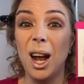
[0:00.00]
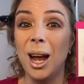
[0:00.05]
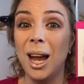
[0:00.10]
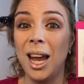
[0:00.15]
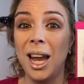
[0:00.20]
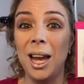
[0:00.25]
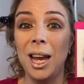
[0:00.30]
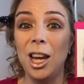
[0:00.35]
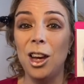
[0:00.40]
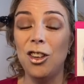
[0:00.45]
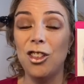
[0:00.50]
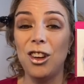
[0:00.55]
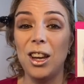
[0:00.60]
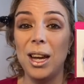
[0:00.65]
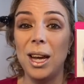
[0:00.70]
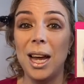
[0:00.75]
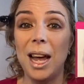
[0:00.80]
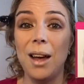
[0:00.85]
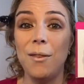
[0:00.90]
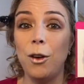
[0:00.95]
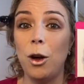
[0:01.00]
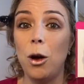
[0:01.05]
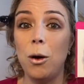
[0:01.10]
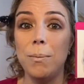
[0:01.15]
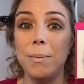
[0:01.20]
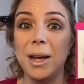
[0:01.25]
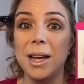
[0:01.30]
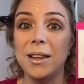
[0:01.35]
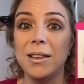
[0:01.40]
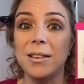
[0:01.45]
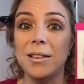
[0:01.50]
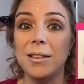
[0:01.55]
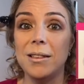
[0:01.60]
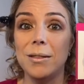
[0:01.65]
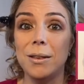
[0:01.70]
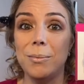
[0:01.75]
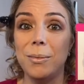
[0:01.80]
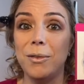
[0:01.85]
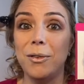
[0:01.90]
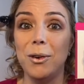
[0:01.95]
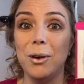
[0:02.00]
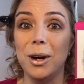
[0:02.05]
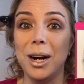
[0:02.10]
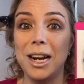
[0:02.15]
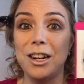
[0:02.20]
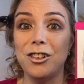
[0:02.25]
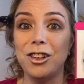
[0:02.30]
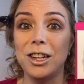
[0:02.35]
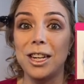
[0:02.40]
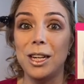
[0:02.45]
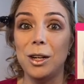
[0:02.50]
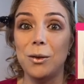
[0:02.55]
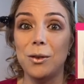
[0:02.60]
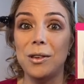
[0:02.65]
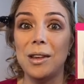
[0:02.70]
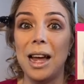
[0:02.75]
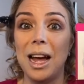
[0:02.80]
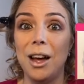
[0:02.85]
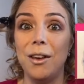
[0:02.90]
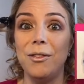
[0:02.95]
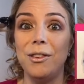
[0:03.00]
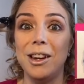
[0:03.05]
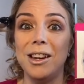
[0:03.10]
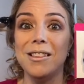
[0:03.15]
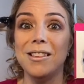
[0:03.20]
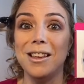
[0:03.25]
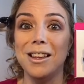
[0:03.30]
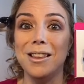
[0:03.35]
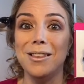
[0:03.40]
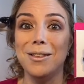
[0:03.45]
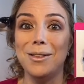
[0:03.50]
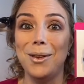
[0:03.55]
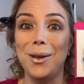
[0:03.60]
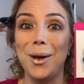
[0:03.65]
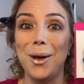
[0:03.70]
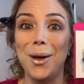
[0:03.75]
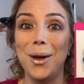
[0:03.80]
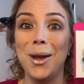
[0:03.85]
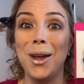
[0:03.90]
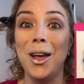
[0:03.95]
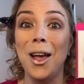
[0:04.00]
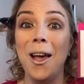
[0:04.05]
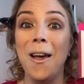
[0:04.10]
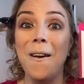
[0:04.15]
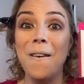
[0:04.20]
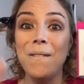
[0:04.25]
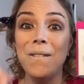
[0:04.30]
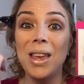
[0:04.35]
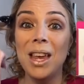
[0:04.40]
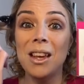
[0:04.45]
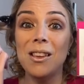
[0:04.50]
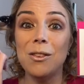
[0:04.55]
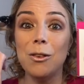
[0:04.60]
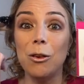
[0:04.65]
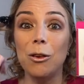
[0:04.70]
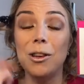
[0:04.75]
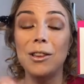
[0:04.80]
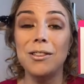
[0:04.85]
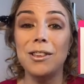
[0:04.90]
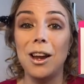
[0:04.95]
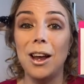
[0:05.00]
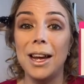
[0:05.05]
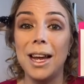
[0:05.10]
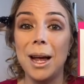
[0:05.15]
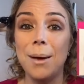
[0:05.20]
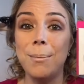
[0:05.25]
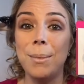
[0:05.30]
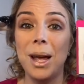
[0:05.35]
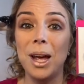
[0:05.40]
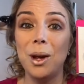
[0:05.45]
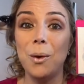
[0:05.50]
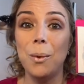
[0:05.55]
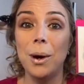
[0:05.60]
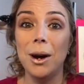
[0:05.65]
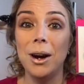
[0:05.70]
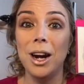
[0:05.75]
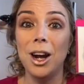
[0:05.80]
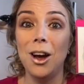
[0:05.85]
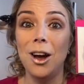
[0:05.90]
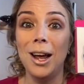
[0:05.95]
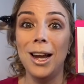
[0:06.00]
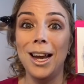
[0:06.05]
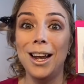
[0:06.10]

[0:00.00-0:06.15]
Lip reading: And now, taking another finger, I'm going to take this really pretty